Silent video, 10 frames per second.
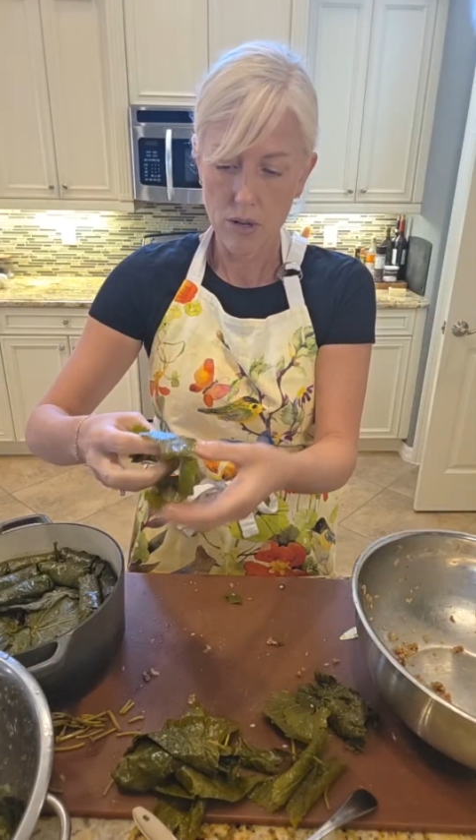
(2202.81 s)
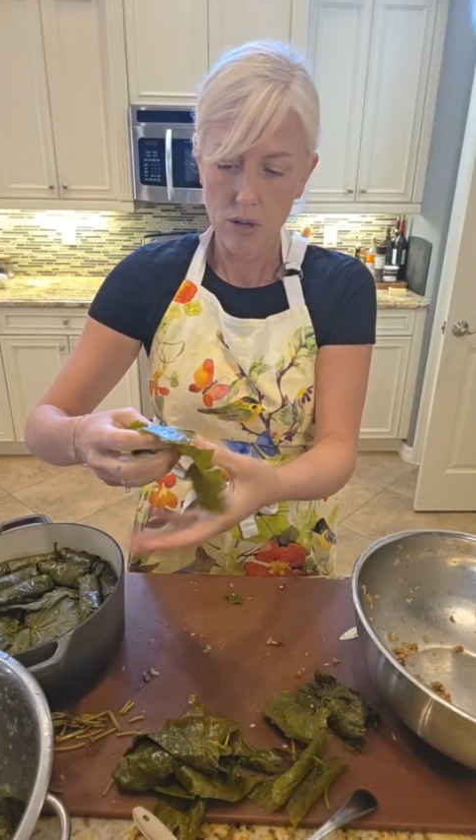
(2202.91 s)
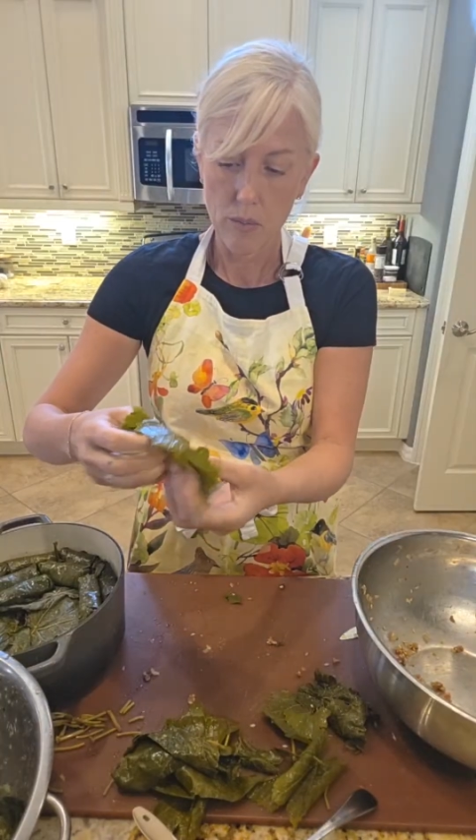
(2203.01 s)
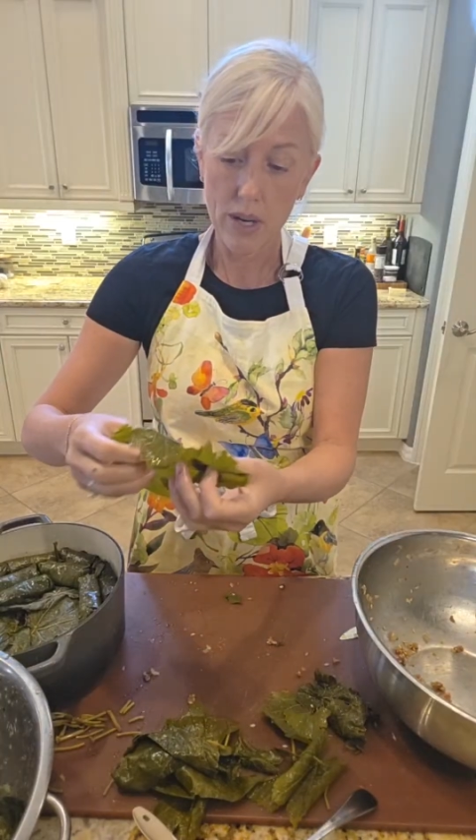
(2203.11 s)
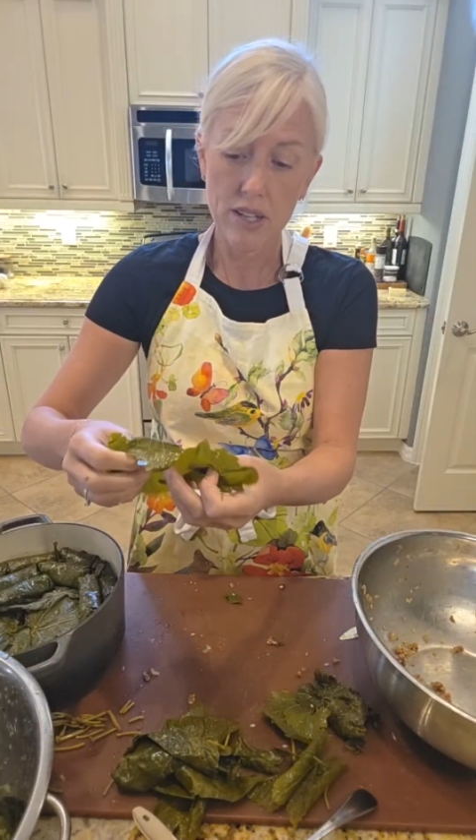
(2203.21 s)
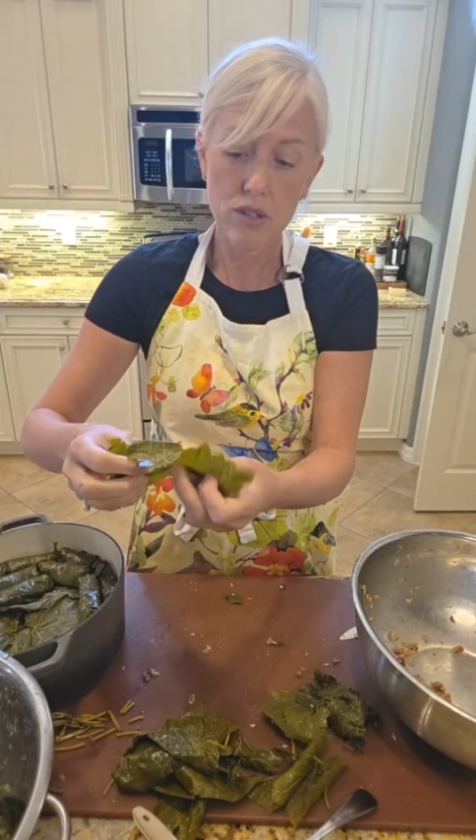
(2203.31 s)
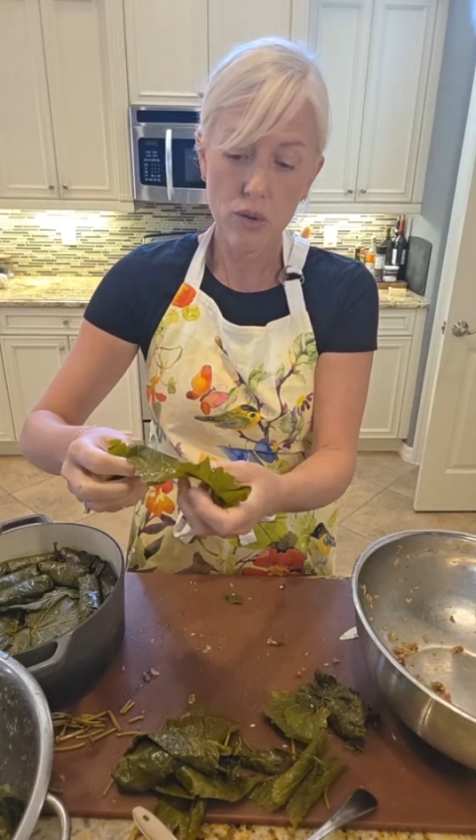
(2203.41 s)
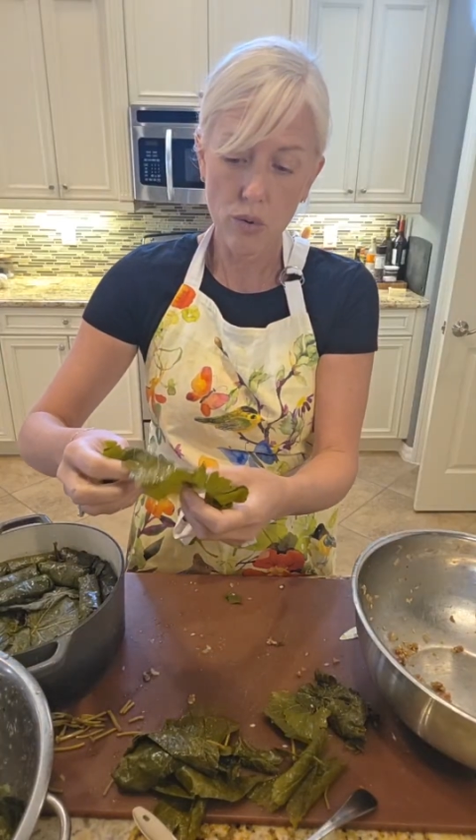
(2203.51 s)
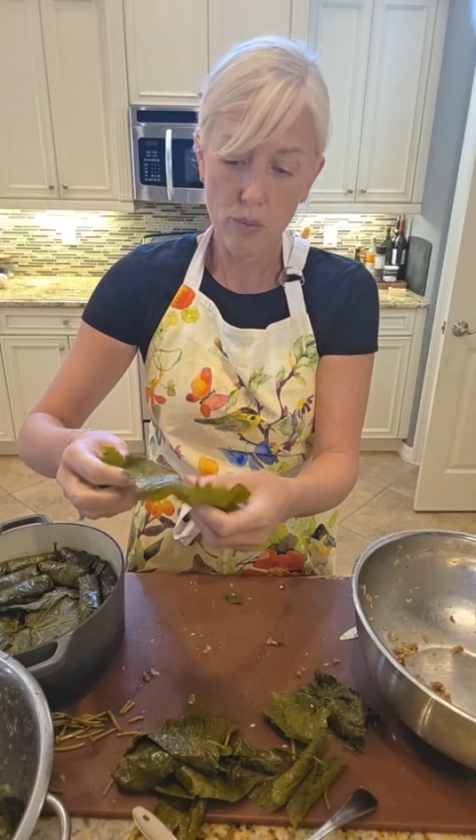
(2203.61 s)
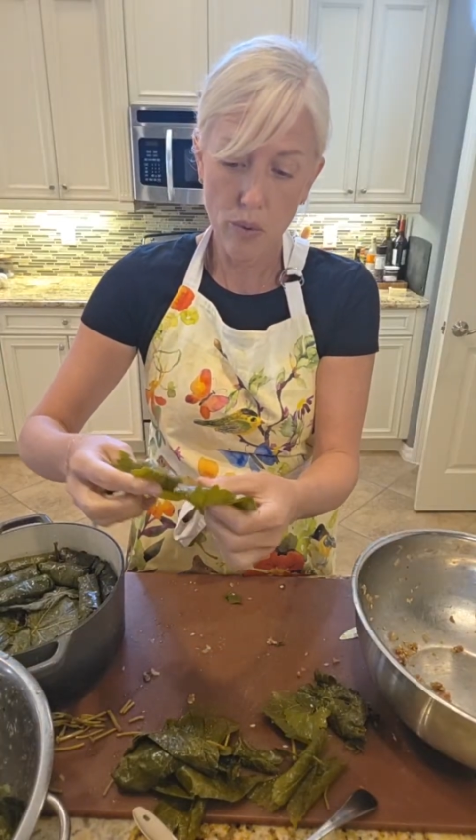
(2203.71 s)
bring it to
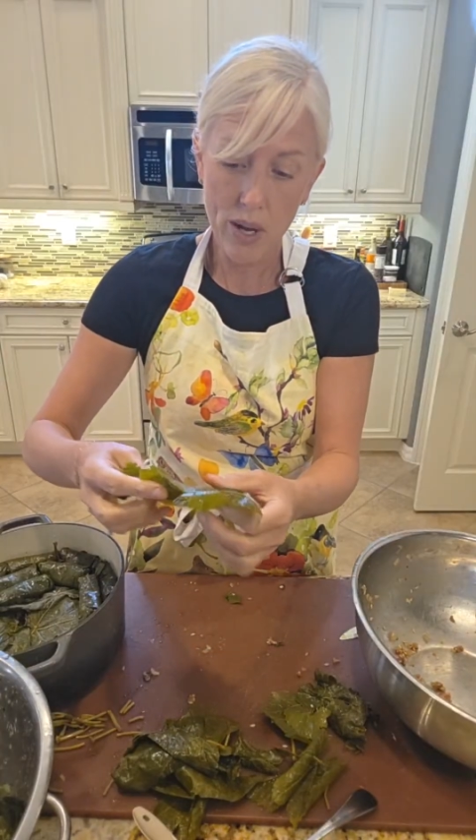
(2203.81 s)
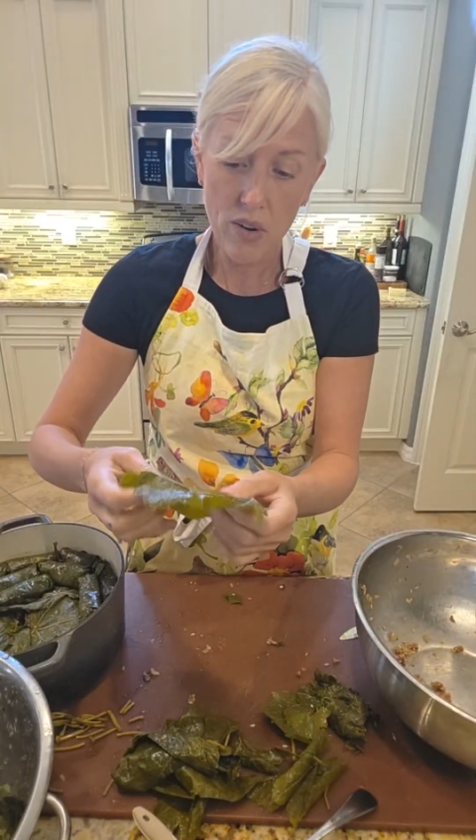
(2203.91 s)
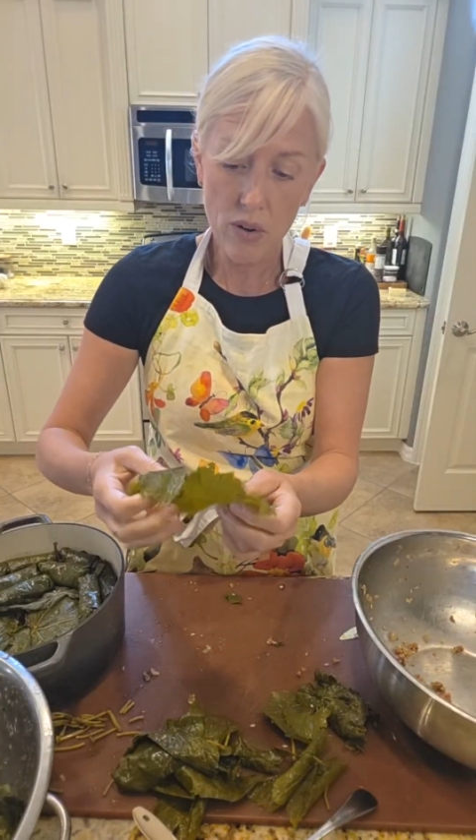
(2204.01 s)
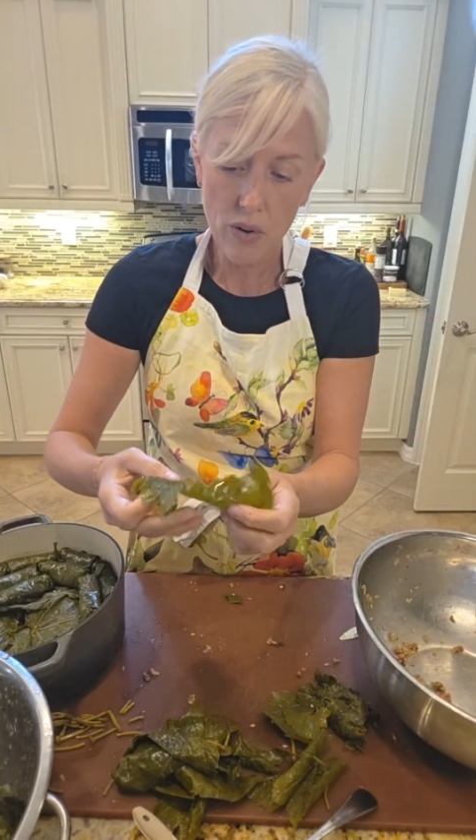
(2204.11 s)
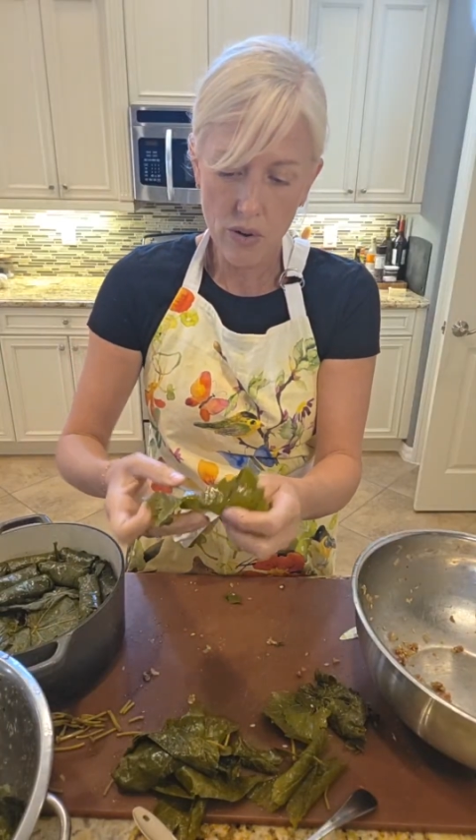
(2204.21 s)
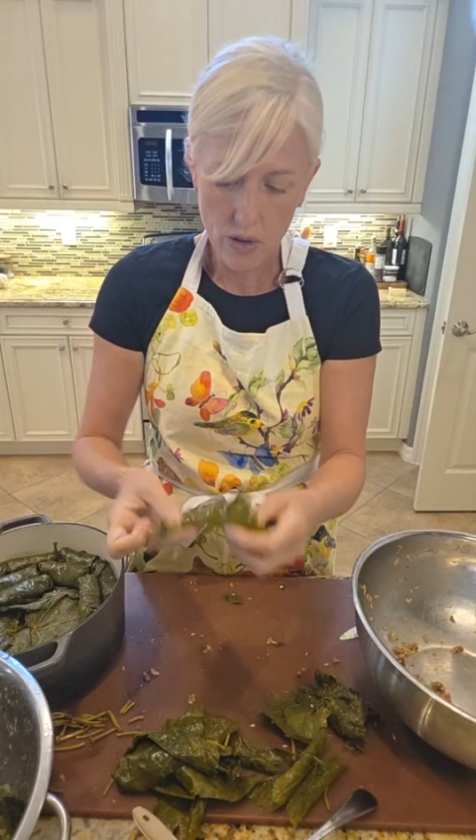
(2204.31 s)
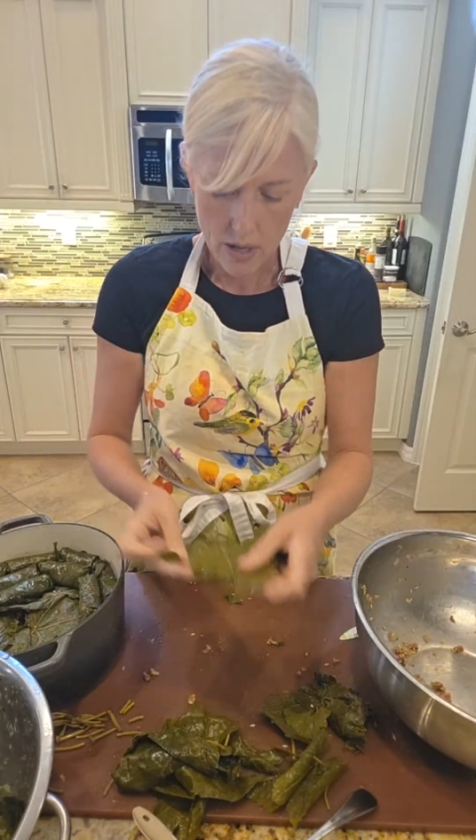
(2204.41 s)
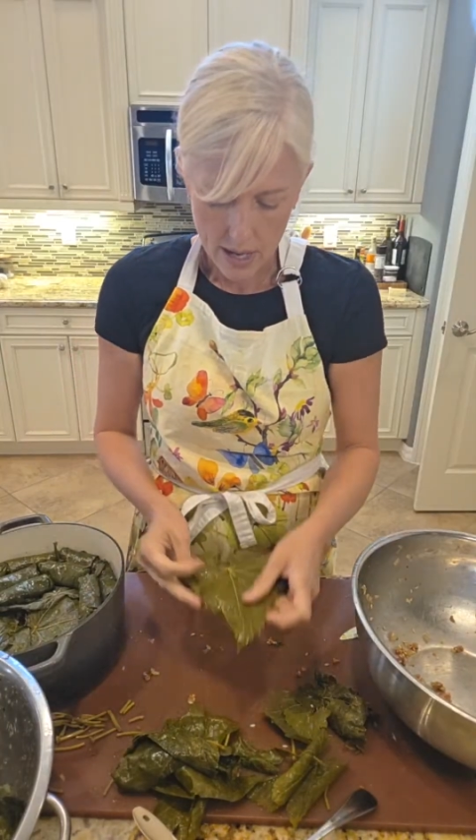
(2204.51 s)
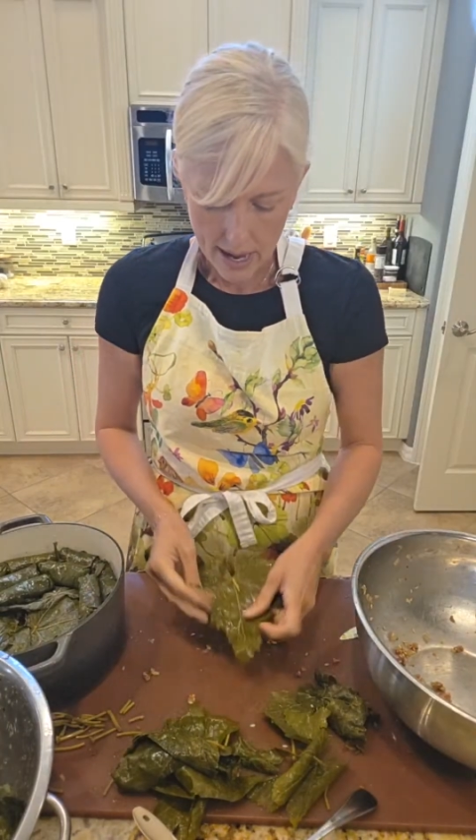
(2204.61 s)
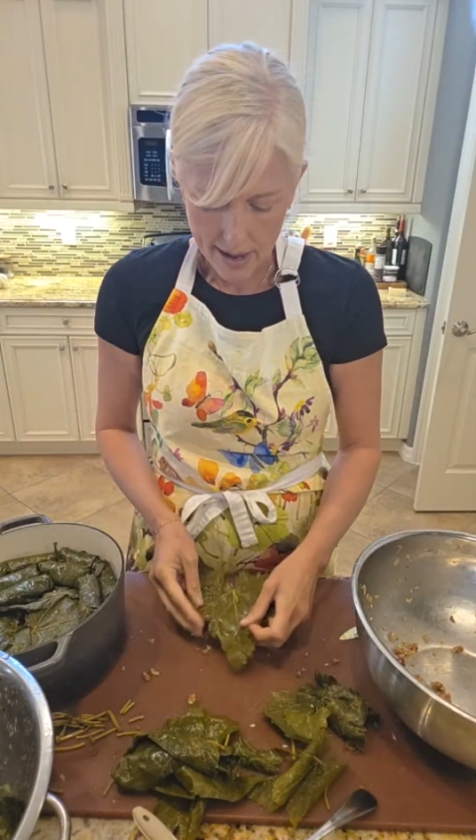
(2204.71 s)
a boil,
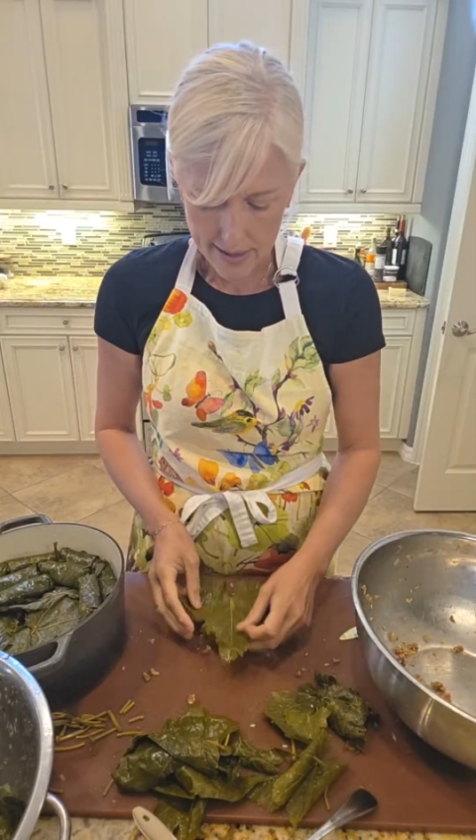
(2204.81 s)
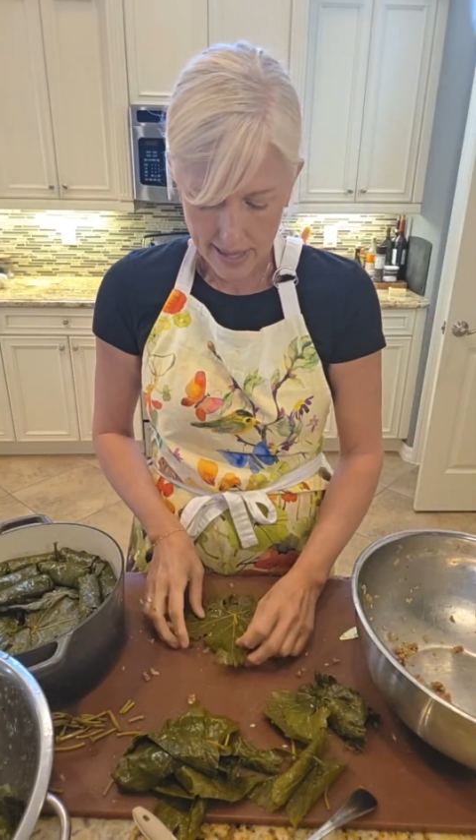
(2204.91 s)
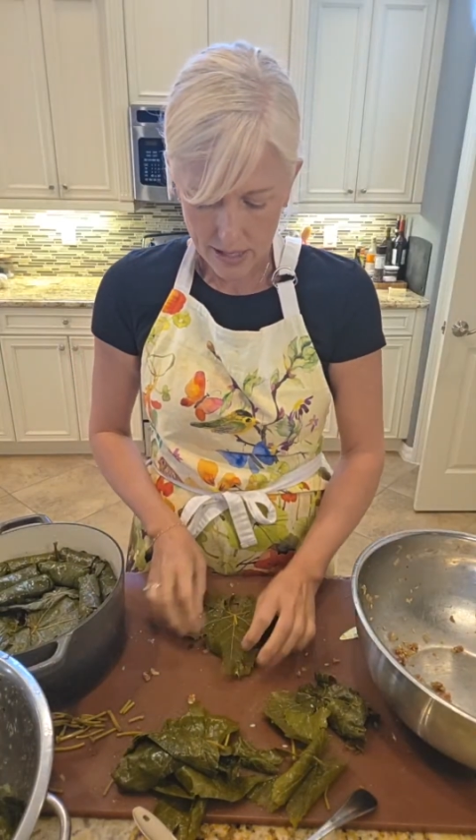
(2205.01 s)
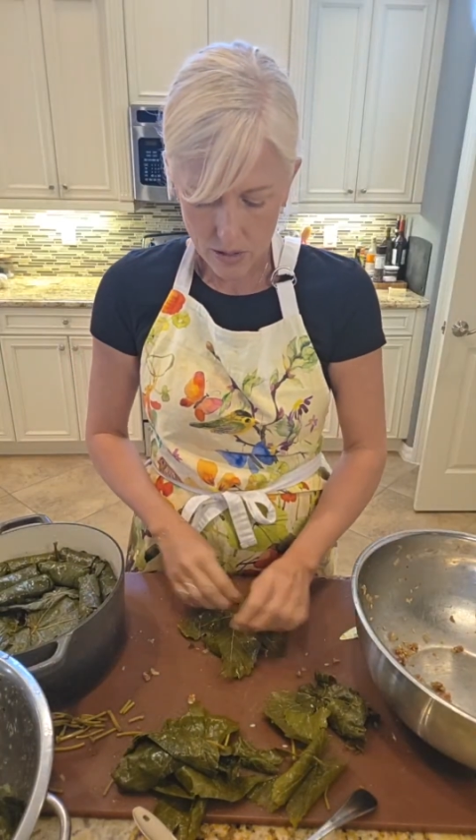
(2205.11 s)
and then you